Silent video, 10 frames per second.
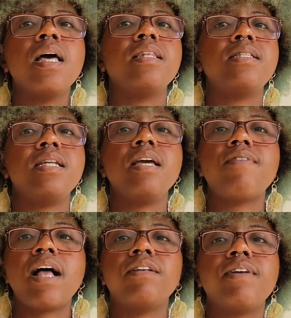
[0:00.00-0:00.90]
The city of
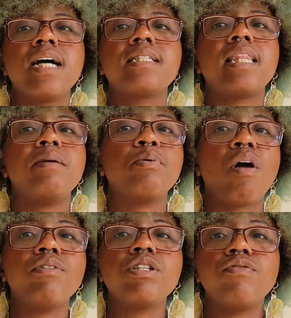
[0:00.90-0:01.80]
Halifax and the
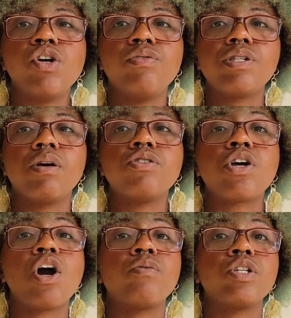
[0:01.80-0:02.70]
province of Nova
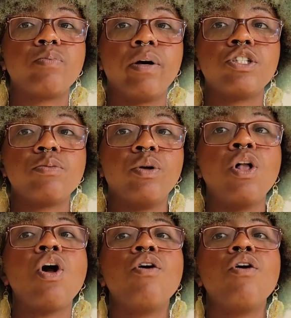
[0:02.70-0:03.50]
Scotia are responsible